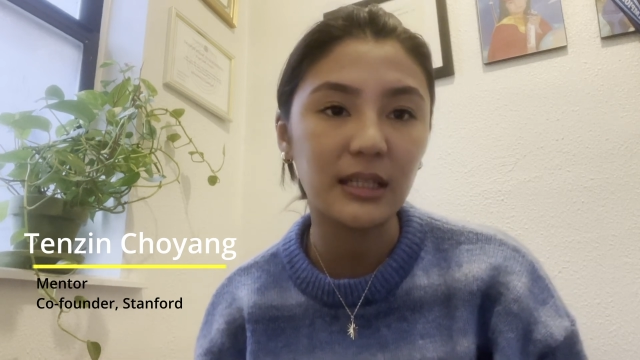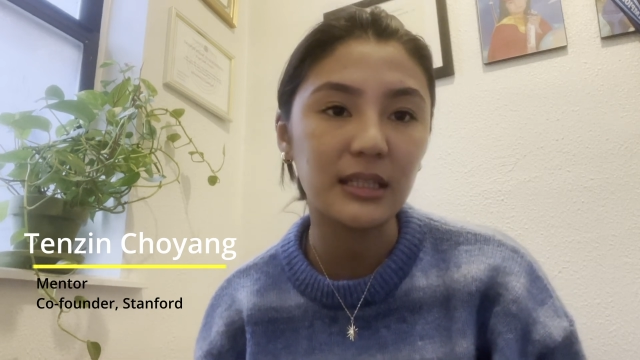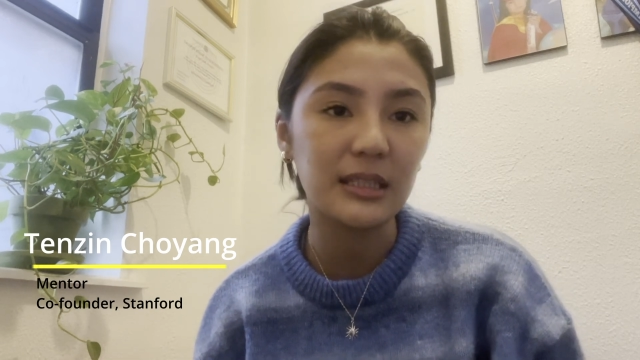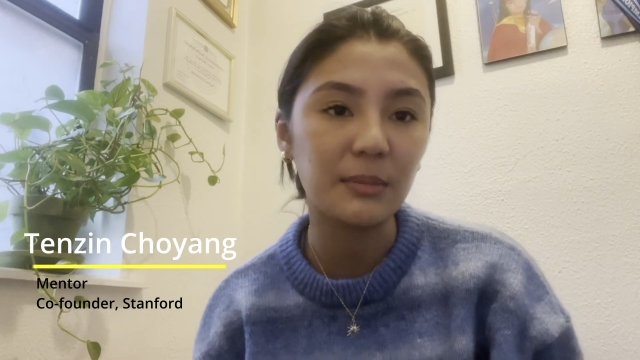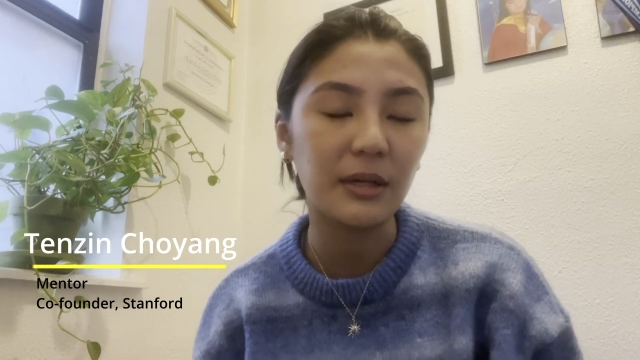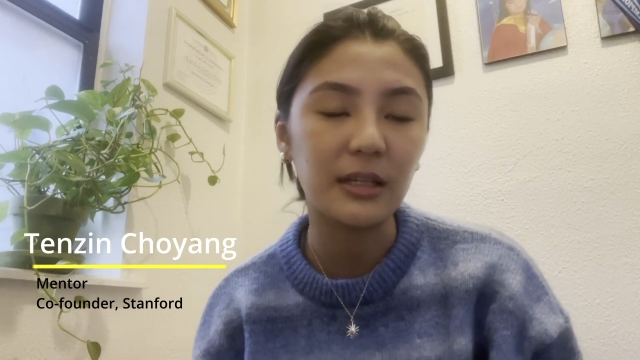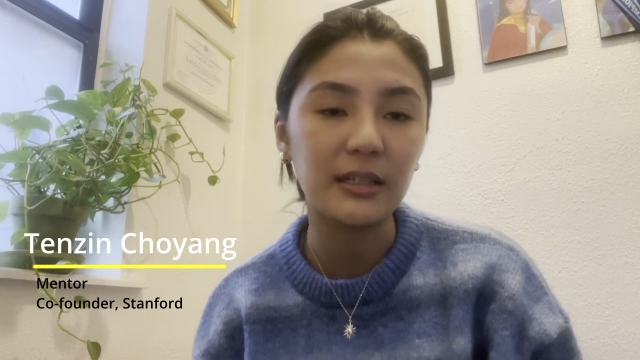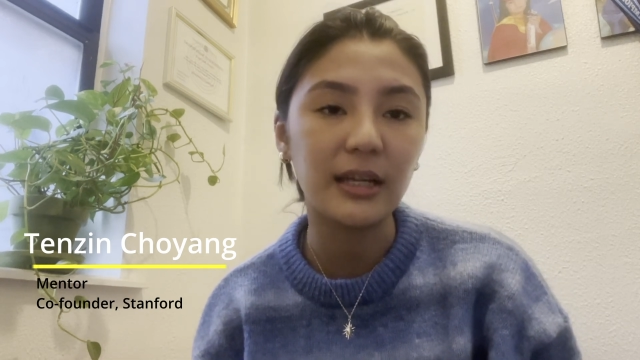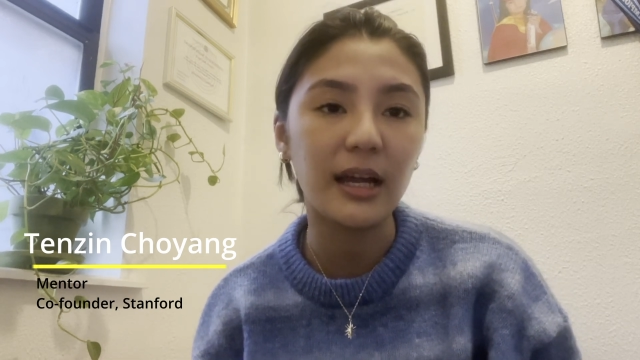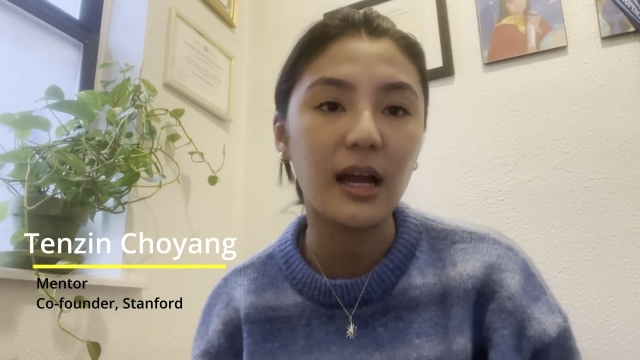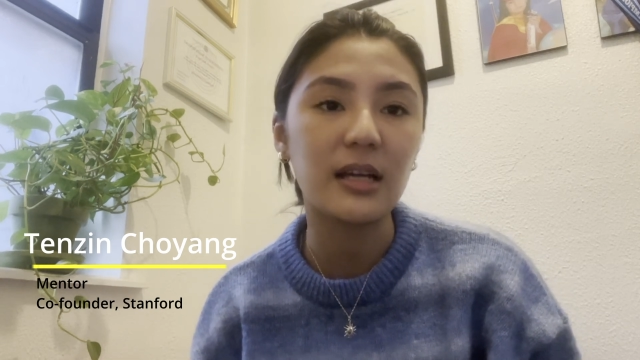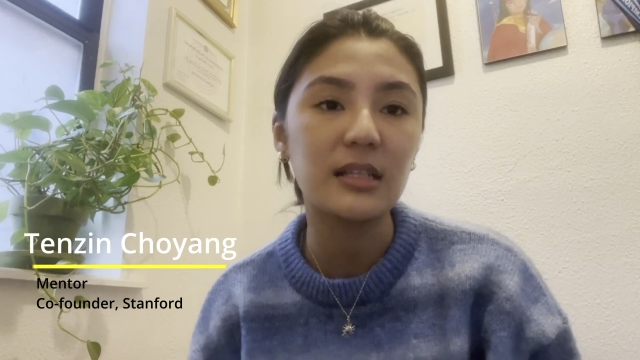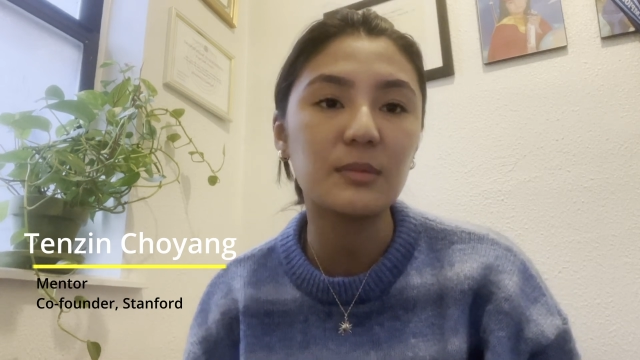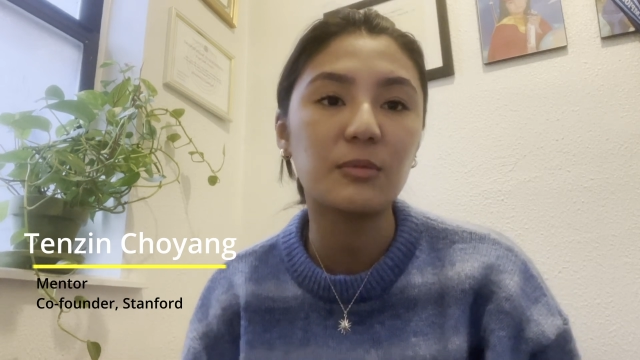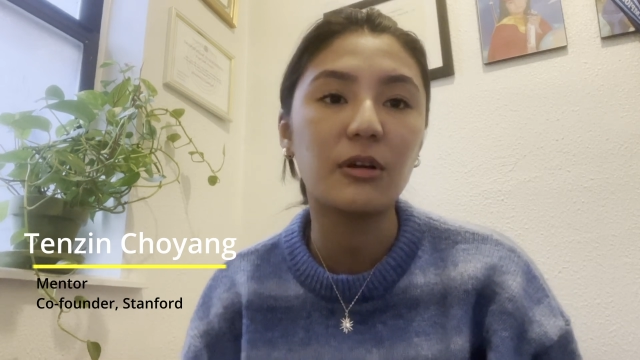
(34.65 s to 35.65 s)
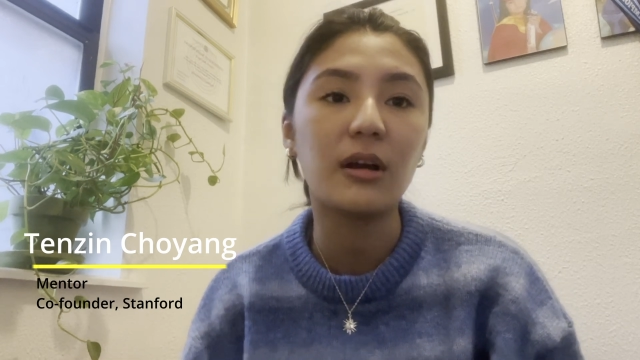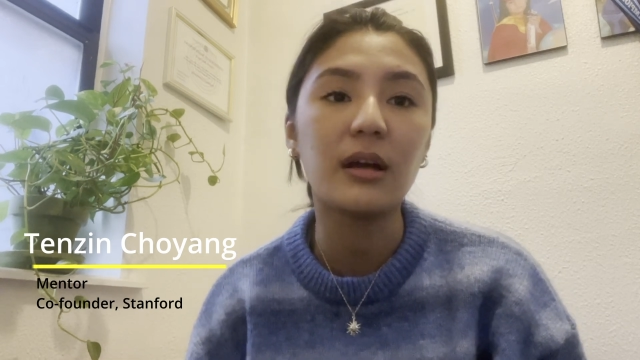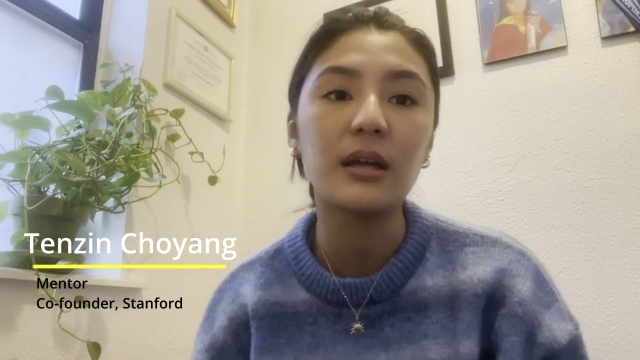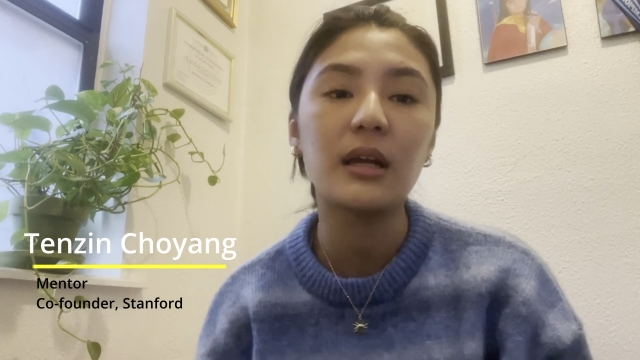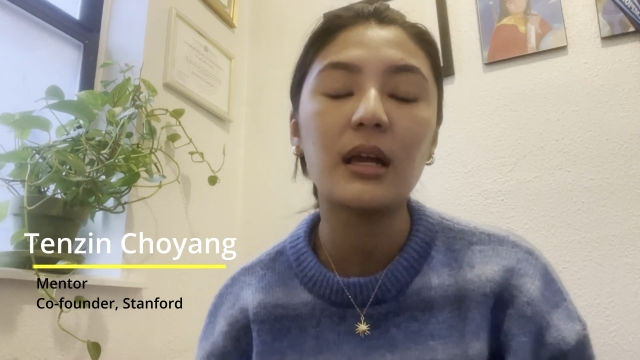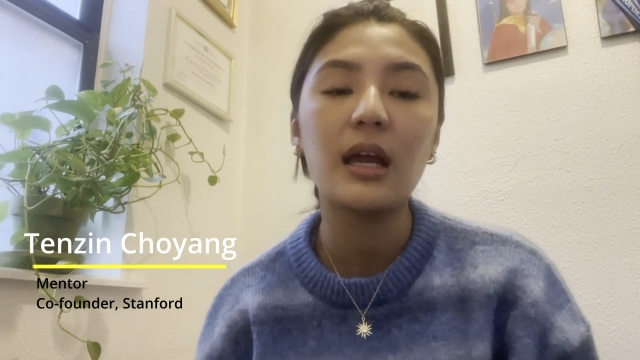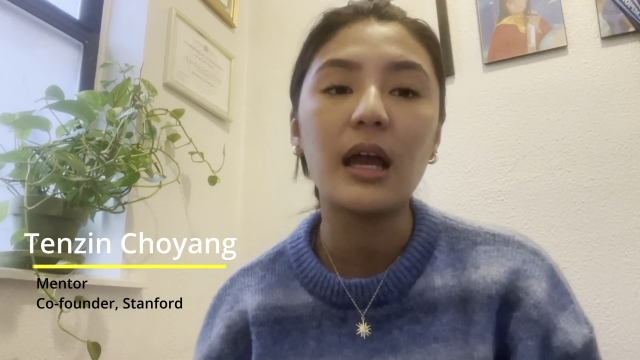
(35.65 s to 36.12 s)
the Tibetan diaspora
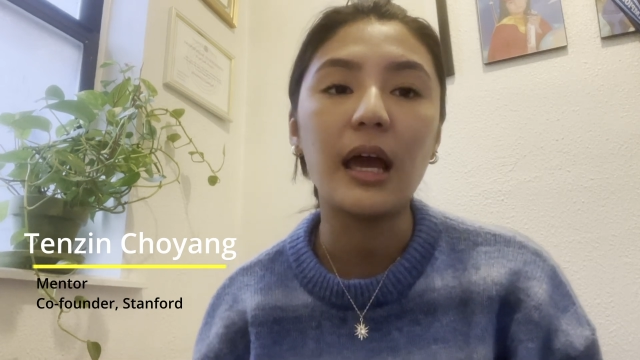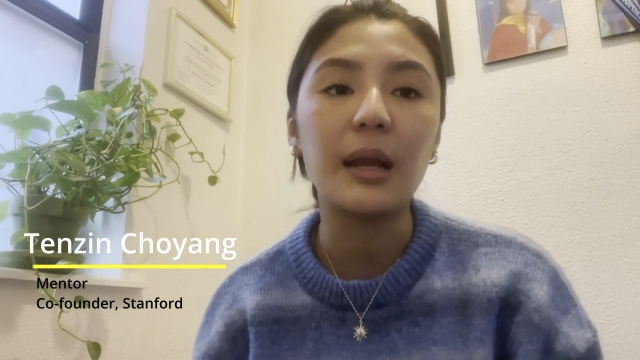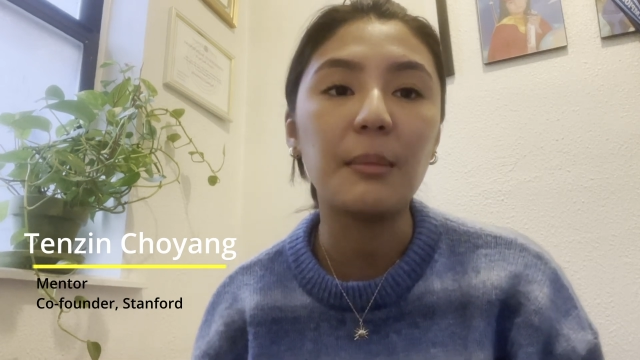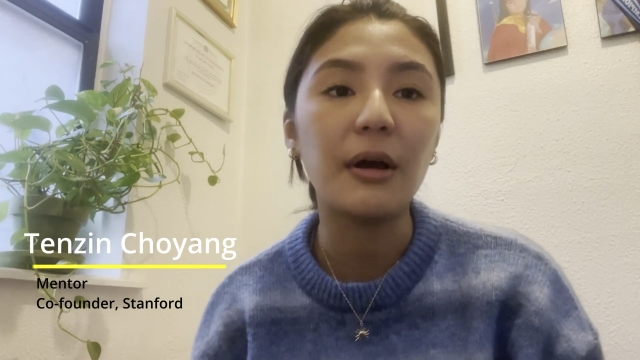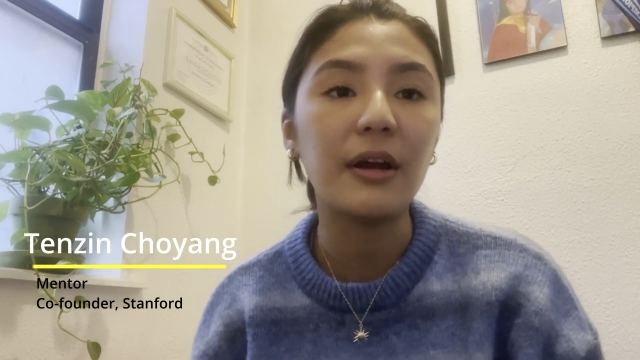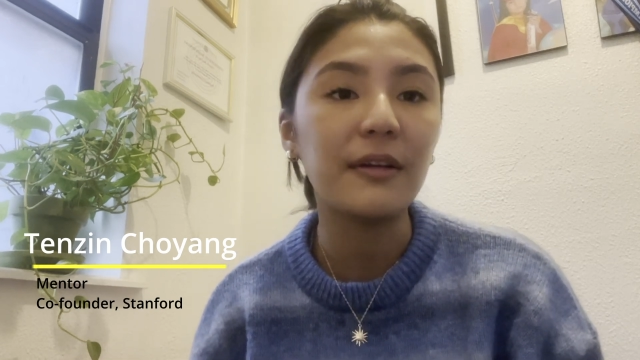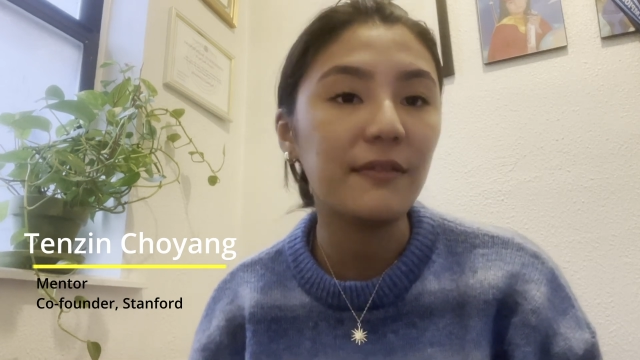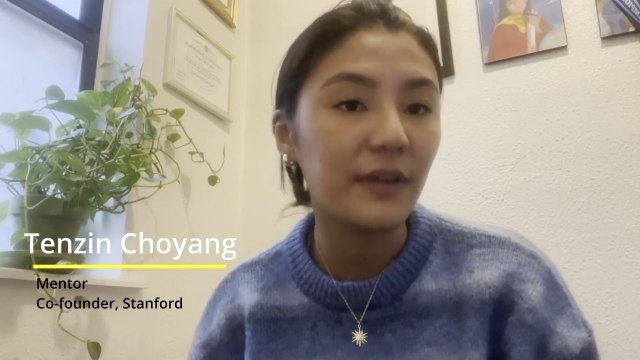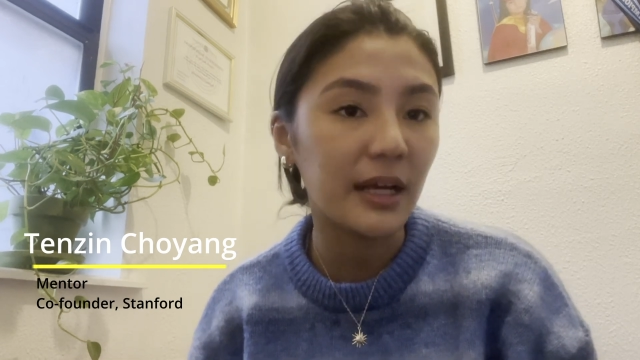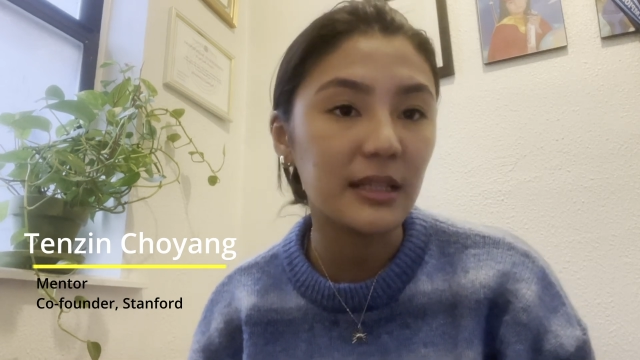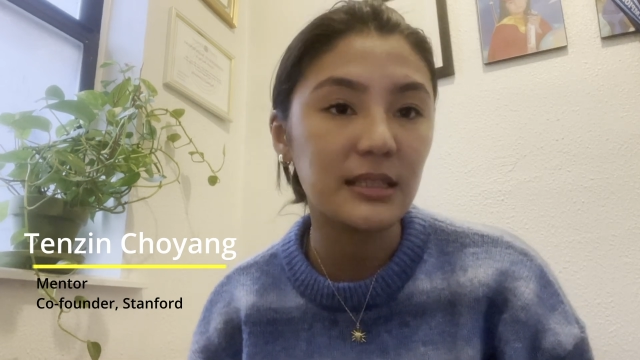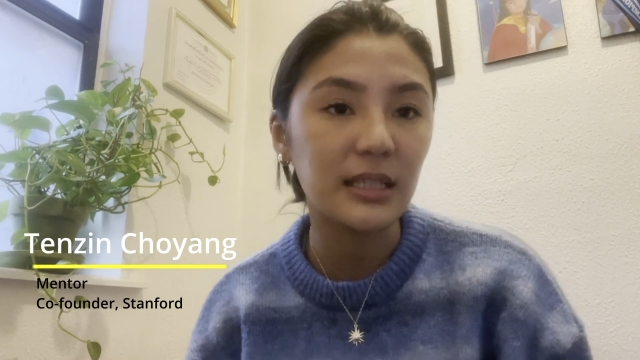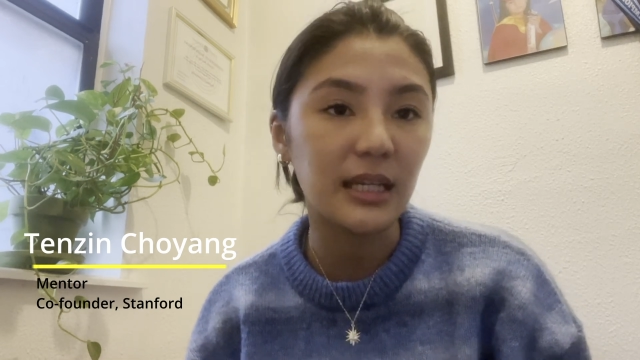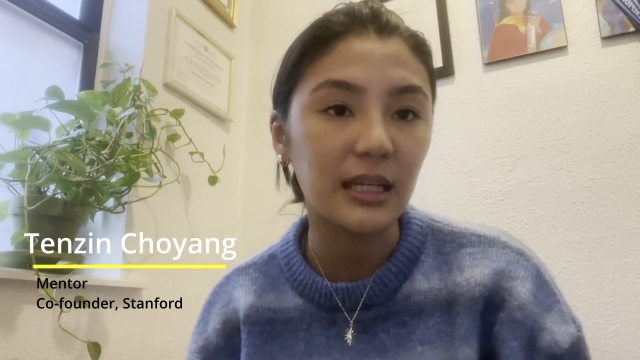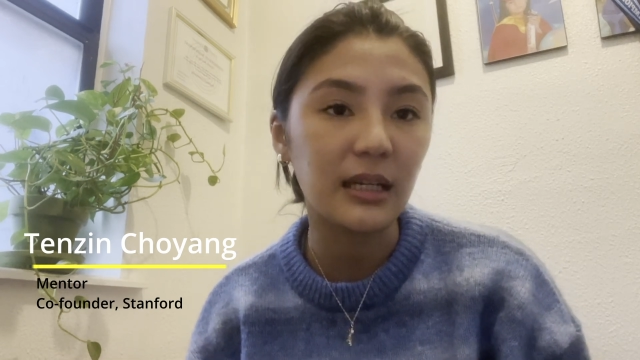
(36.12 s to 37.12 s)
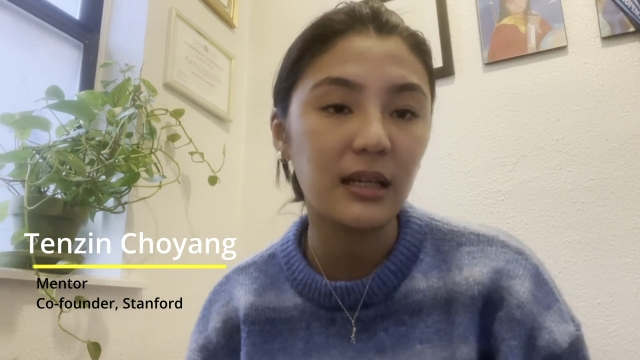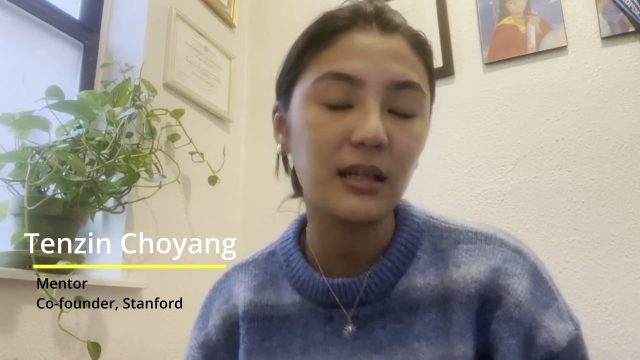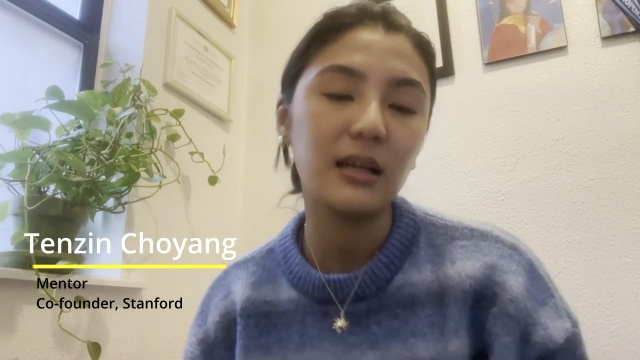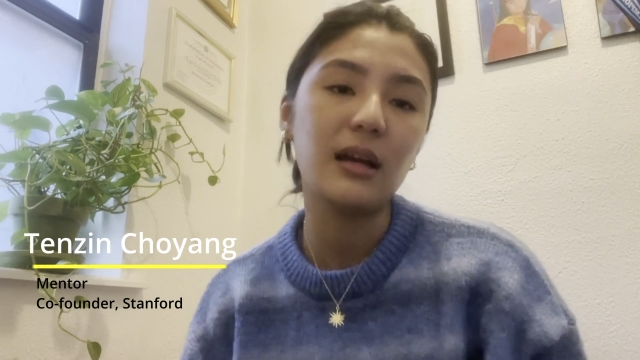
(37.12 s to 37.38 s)
and about advancing